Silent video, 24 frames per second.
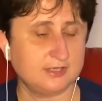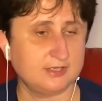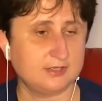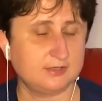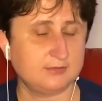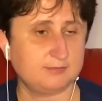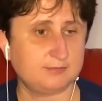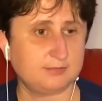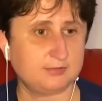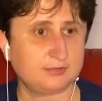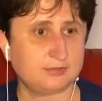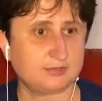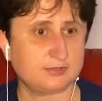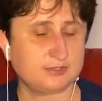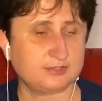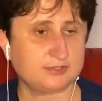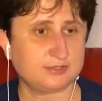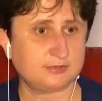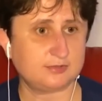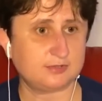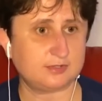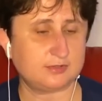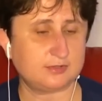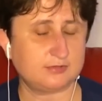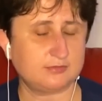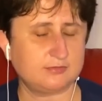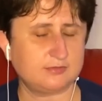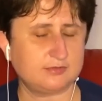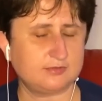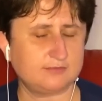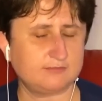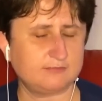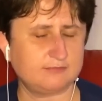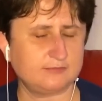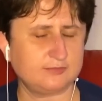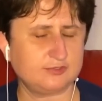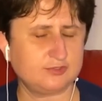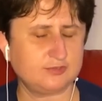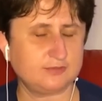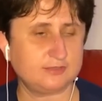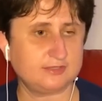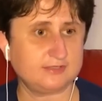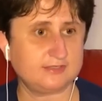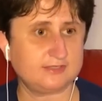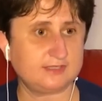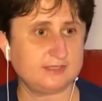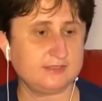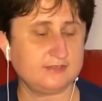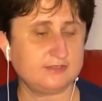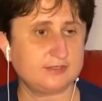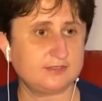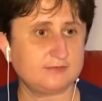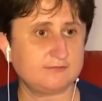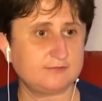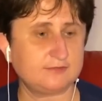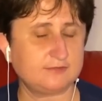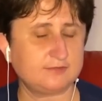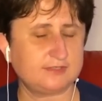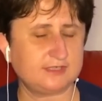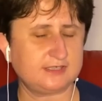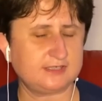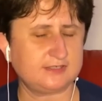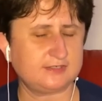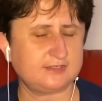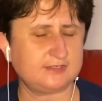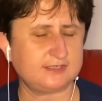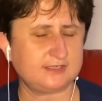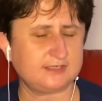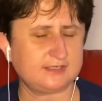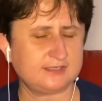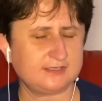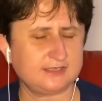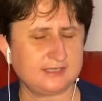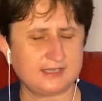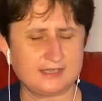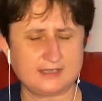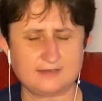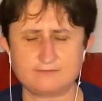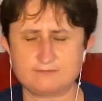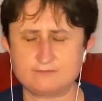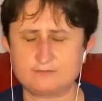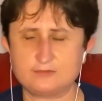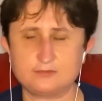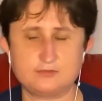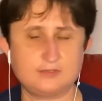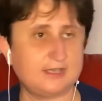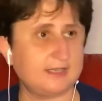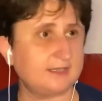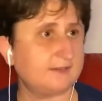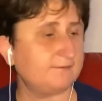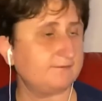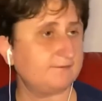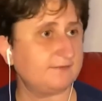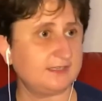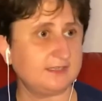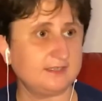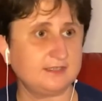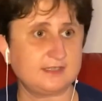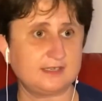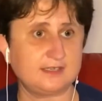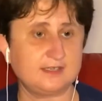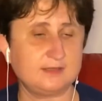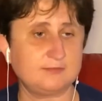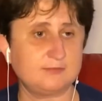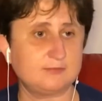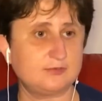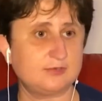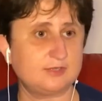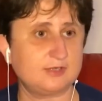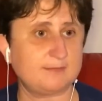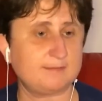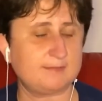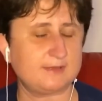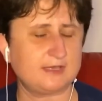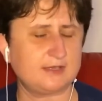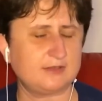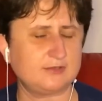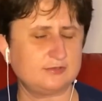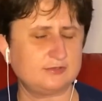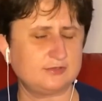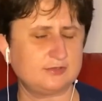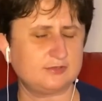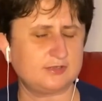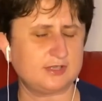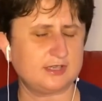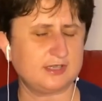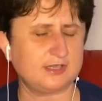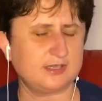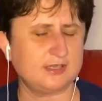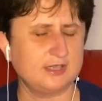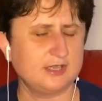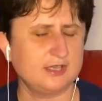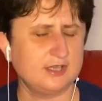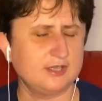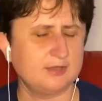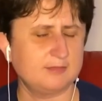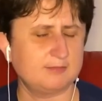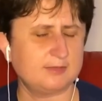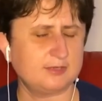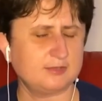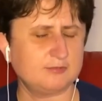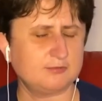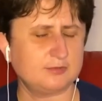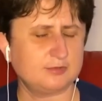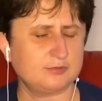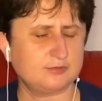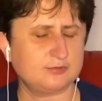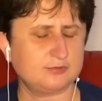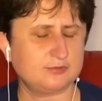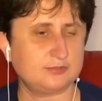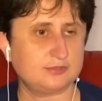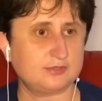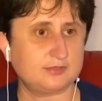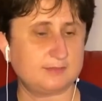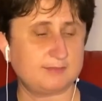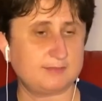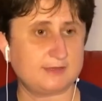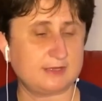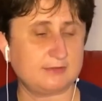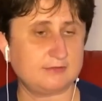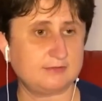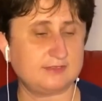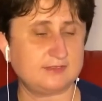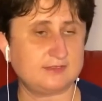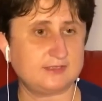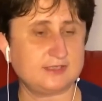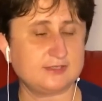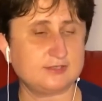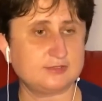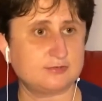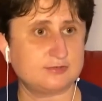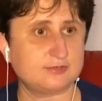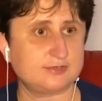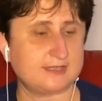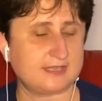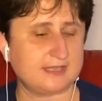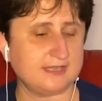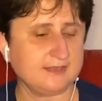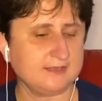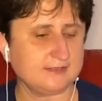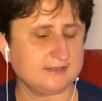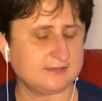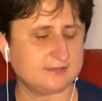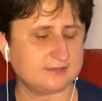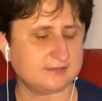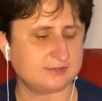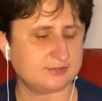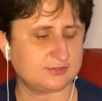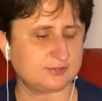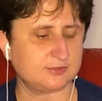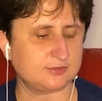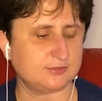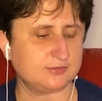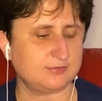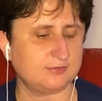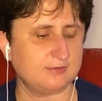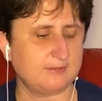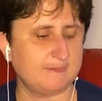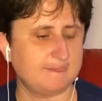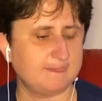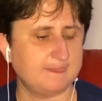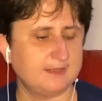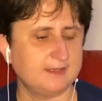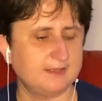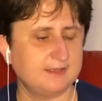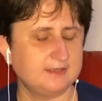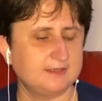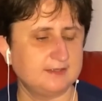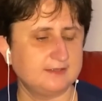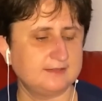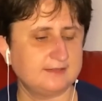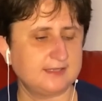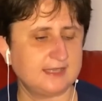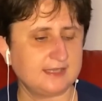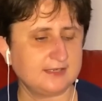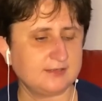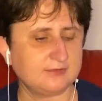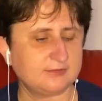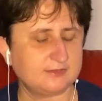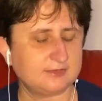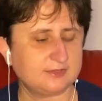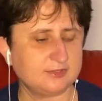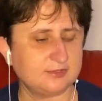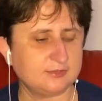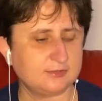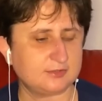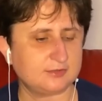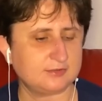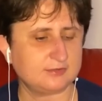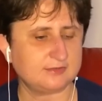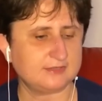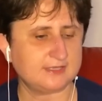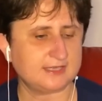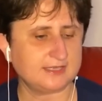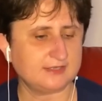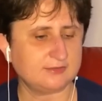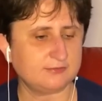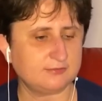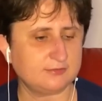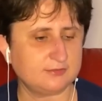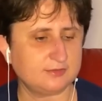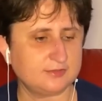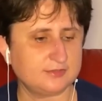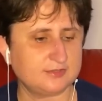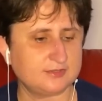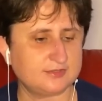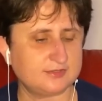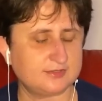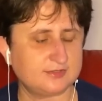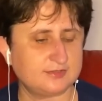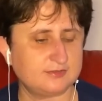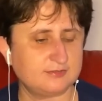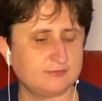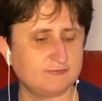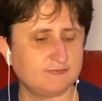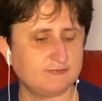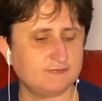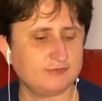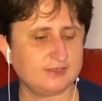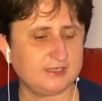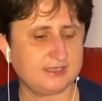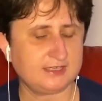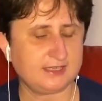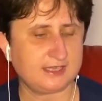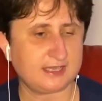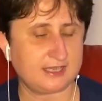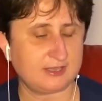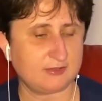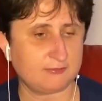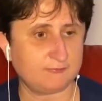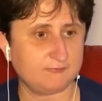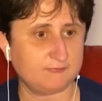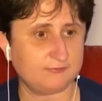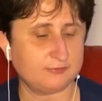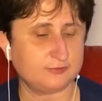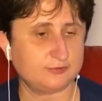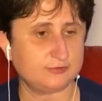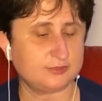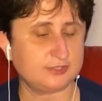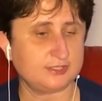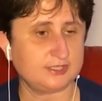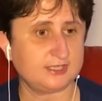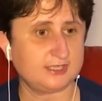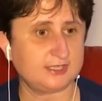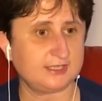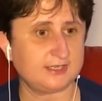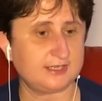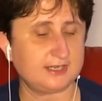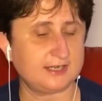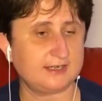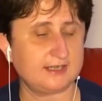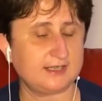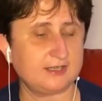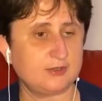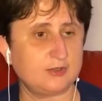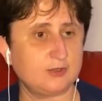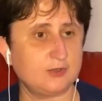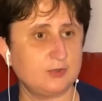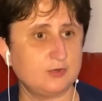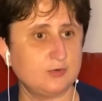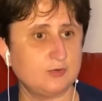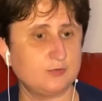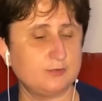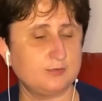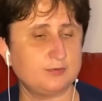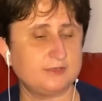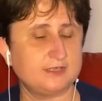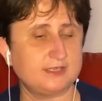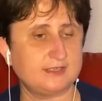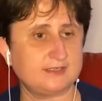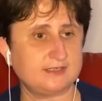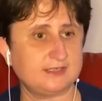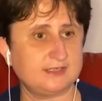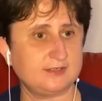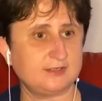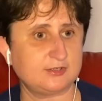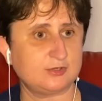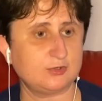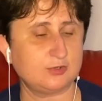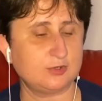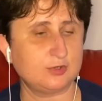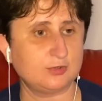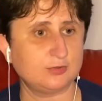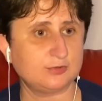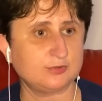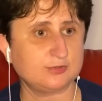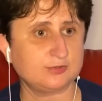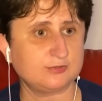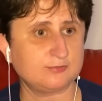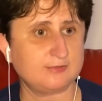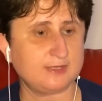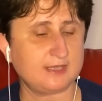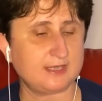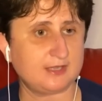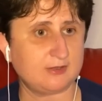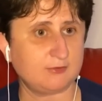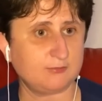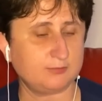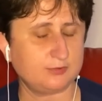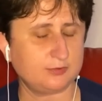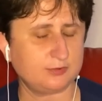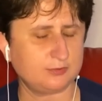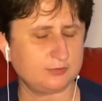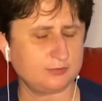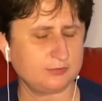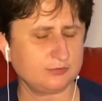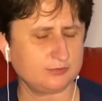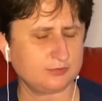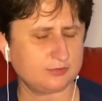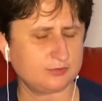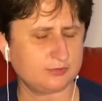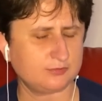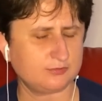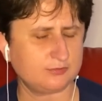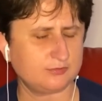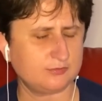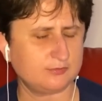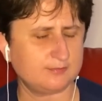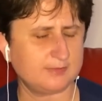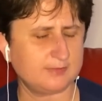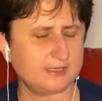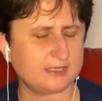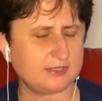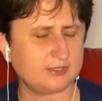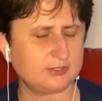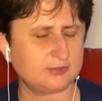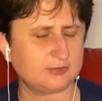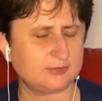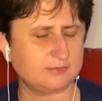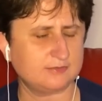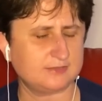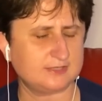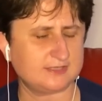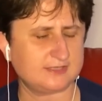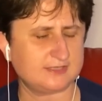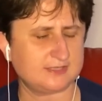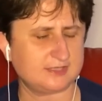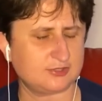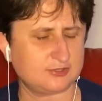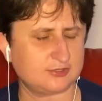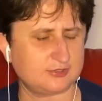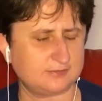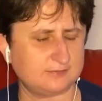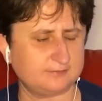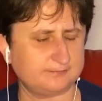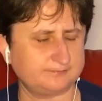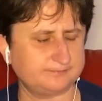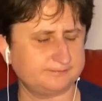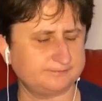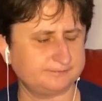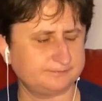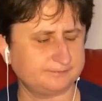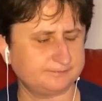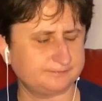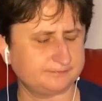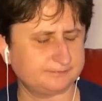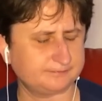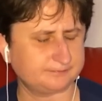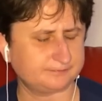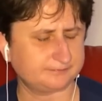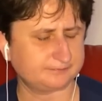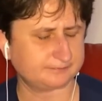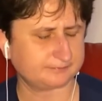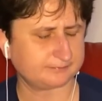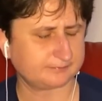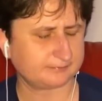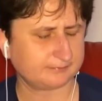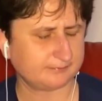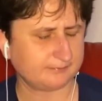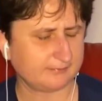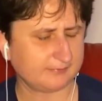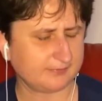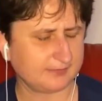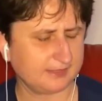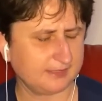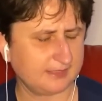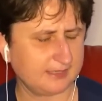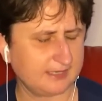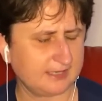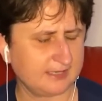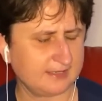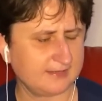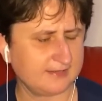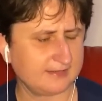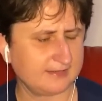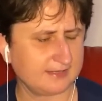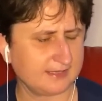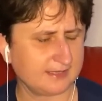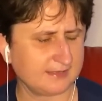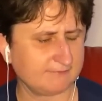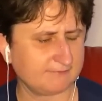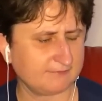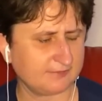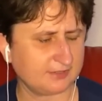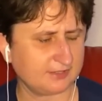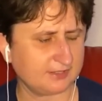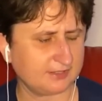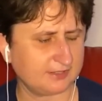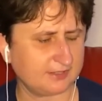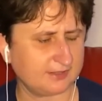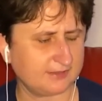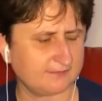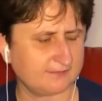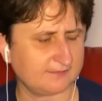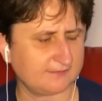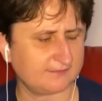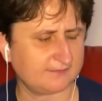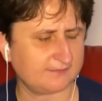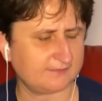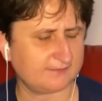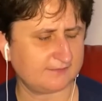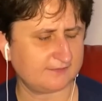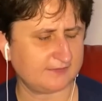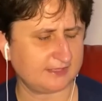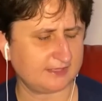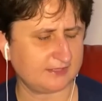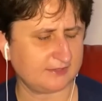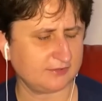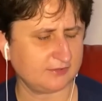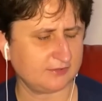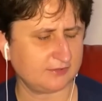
because you know during the interview they didn't have to like think anymore about okay but what to do about this or that so that you know that was really helpful to hear and i hope that it also may help you to make your own decision another thing